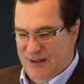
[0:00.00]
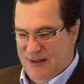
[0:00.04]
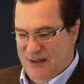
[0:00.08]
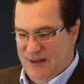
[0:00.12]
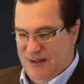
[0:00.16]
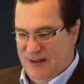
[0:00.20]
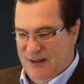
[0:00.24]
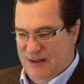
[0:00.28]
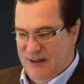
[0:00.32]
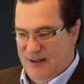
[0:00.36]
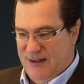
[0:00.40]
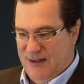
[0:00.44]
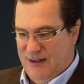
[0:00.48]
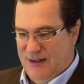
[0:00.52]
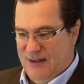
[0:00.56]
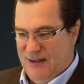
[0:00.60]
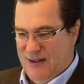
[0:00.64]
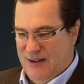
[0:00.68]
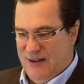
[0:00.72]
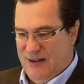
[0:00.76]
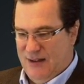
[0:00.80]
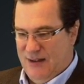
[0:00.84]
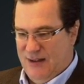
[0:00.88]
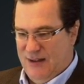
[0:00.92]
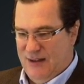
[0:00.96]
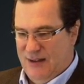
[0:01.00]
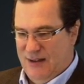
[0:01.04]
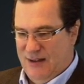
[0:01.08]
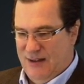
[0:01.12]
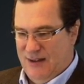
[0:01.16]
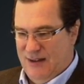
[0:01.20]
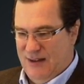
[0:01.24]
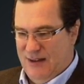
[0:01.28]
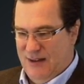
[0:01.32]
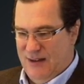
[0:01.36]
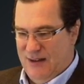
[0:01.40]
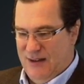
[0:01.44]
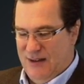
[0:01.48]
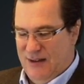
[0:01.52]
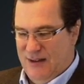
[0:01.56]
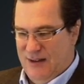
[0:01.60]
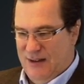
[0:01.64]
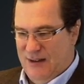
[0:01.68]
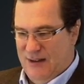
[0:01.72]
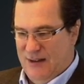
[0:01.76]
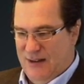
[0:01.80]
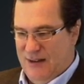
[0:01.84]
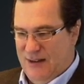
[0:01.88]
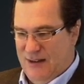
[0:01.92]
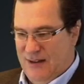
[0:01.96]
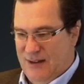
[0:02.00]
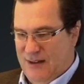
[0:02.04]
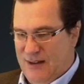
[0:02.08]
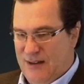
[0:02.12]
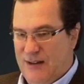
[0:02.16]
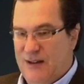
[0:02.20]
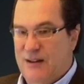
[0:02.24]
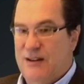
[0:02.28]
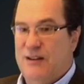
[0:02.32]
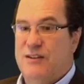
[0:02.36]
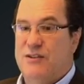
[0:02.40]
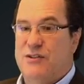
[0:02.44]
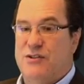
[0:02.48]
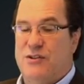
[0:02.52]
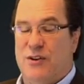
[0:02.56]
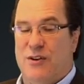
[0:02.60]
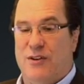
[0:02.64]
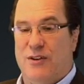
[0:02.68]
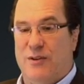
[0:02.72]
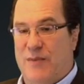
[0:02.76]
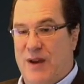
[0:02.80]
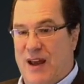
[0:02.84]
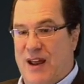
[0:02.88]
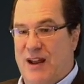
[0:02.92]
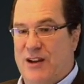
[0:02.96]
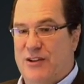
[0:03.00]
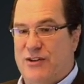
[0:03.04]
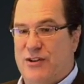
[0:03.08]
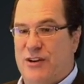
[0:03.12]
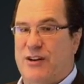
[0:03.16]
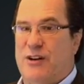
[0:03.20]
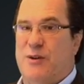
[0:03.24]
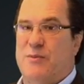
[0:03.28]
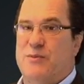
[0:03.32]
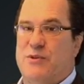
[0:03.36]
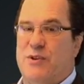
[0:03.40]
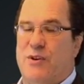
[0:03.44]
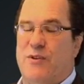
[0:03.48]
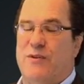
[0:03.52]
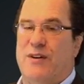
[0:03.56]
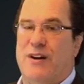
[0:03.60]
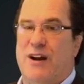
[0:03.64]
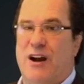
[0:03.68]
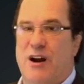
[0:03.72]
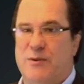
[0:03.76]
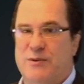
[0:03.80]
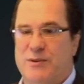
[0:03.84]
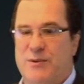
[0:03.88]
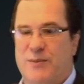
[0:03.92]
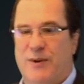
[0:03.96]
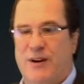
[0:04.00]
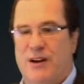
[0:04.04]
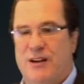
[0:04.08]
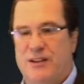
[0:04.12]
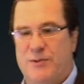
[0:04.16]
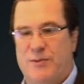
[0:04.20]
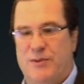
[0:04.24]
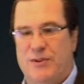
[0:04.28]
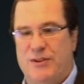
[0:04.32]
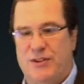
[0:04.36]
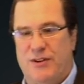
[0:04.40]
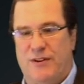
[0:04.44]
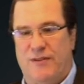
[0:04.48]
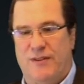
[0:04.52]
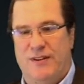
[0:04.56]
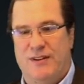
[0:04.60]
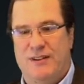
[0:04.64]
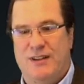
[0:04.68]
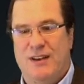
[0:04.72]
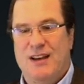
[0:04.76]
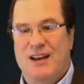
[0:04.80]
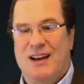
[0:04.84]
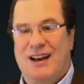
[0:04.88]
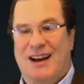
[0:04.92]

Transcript: Manager needed in customer service. And so the manager comes over and helps them customer service.